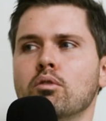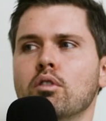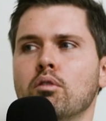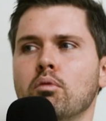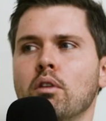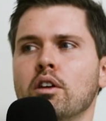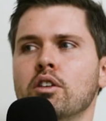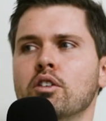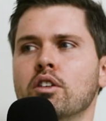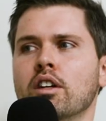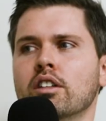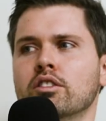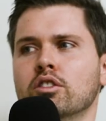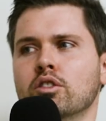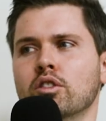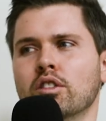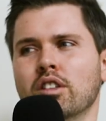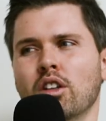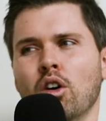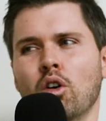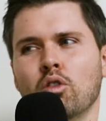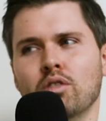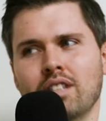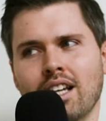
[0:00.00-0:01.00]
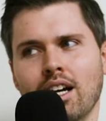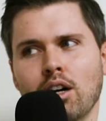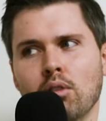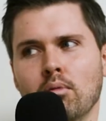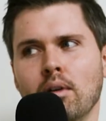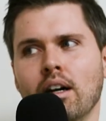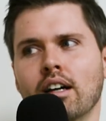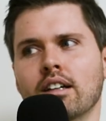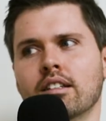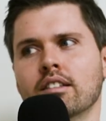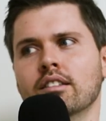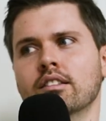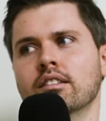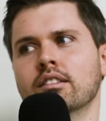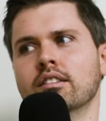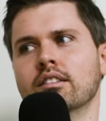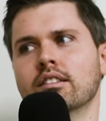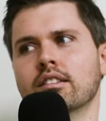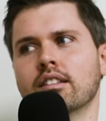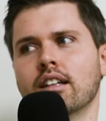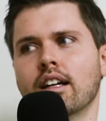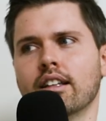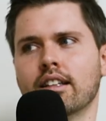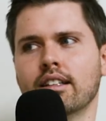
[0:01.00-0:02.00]
with what you guys are doing, the hotel model.
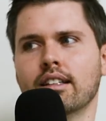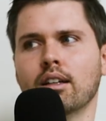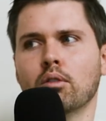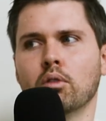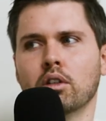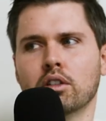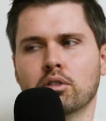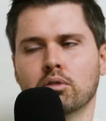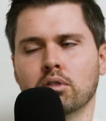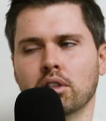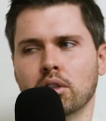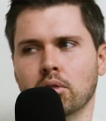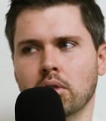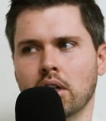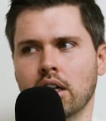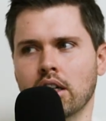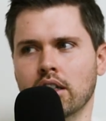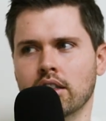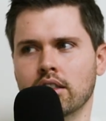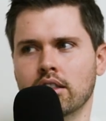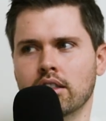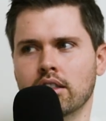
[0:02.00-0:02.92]
Yeah. I think that works really well. Yeah.